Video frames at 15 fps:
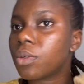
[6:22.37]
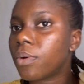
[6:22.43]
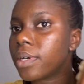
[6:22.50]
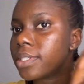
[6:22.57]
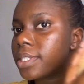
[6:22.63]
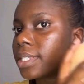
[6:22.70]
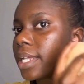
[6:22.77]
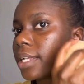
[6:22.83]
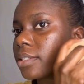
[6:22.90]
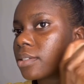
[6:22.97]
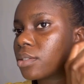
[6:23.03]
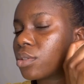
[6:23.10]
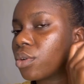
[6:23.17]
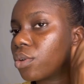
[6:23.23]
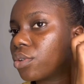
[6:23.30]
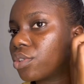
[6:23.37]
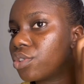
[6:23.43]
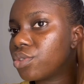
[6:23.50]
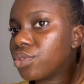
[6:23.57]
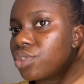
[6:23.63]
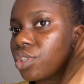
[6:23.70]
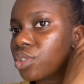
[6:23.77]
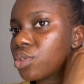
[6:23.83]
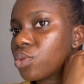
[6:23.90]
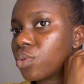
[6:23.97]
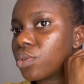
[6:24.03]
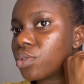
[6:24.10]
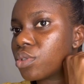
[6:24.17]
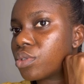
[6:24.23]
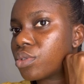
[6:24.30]
once that's done, you just want
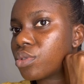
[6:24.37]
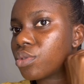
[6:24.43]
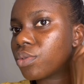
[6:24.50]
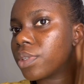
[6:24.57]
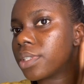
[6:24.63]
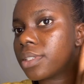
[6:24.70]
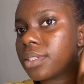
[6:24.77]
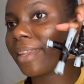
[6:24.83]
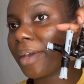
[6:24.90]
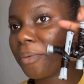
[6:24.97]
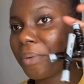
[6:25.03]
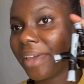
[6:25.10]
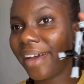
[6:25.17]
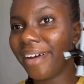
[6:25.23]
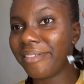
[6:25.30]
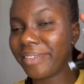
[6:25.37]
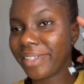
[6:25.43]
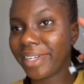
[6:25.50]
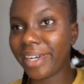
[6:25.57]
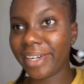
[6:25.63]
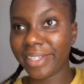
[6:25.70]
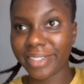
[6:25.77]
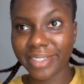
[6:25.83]
to squeeze. There we have it, guys.